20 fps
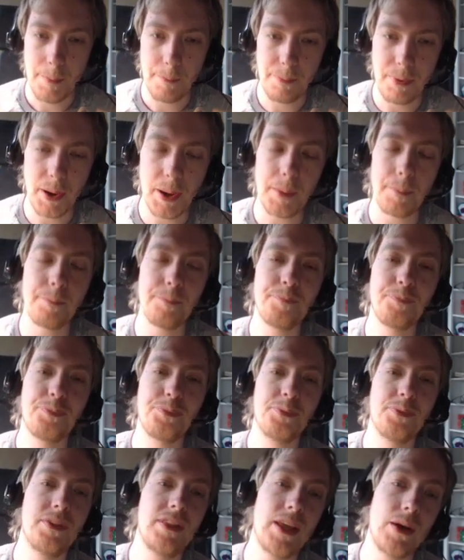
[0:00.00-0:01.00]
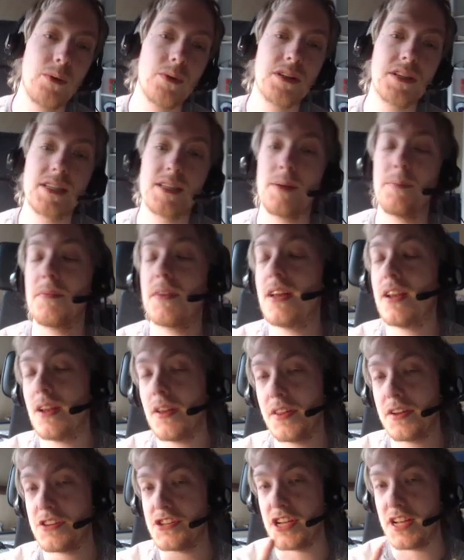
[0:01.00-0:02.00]
But there was
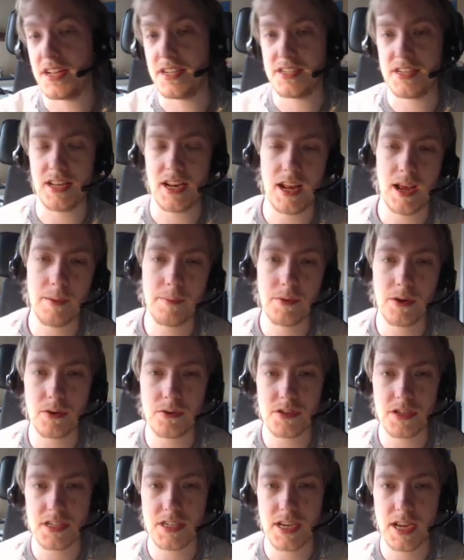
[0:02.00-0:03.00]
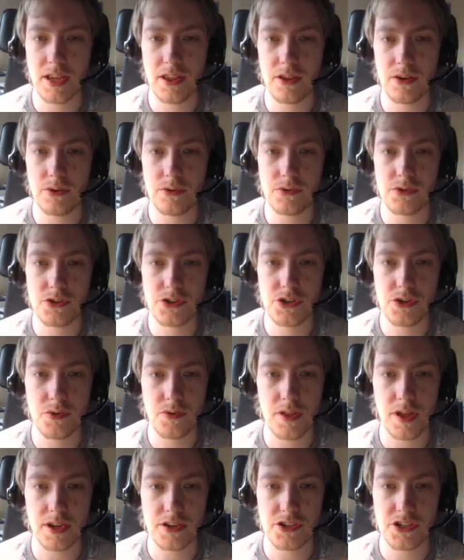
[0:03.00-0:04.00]
another change, and I'm going to take you to
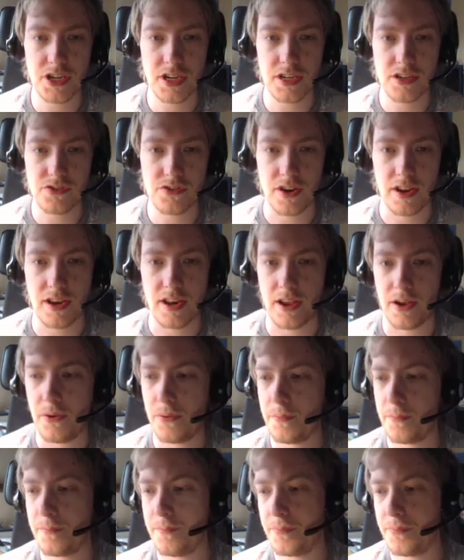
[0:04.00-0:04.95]
that change right now.